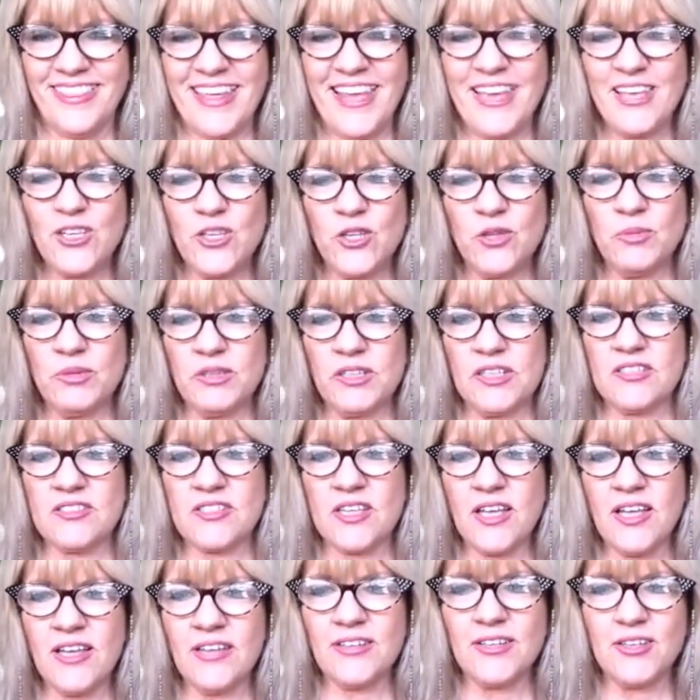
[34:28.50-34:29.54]
Thank you,
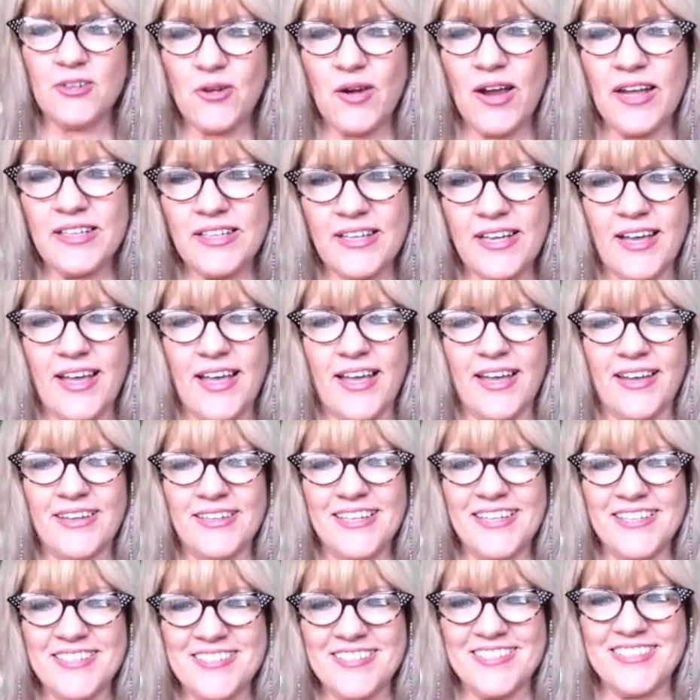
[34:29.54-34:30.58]
Melissa. Great
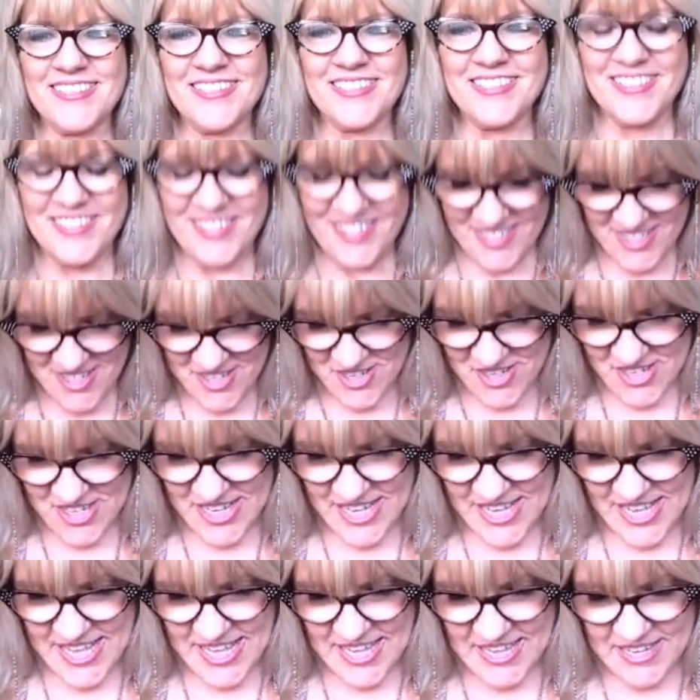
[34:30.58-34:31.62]
card. Yes, it is.
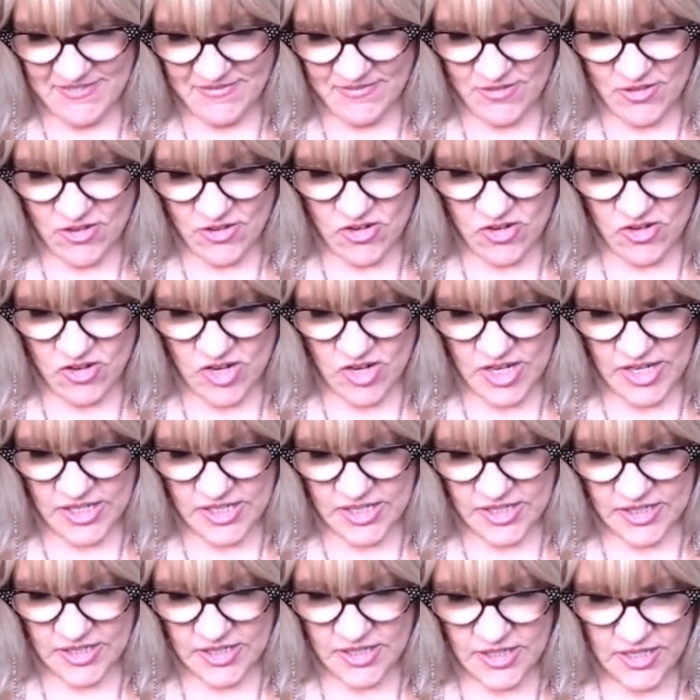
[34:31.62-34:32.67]
Okay. All
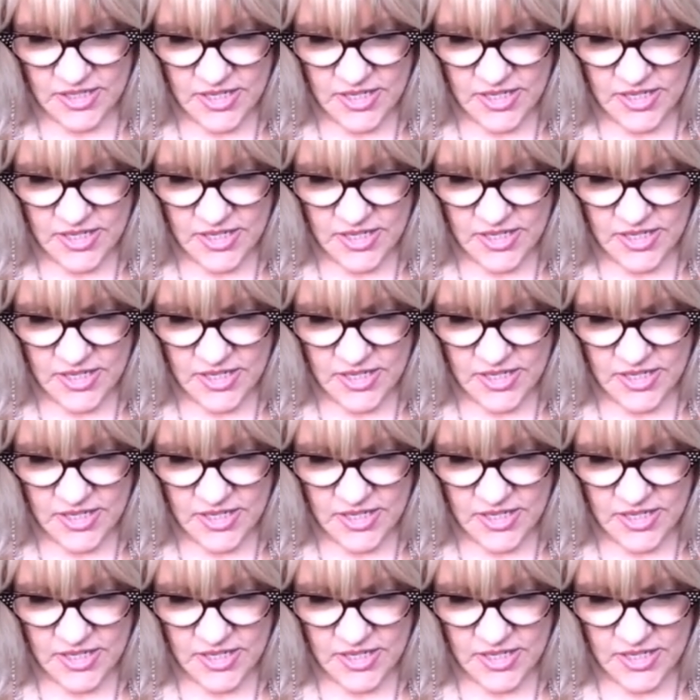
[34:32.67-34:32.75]
right.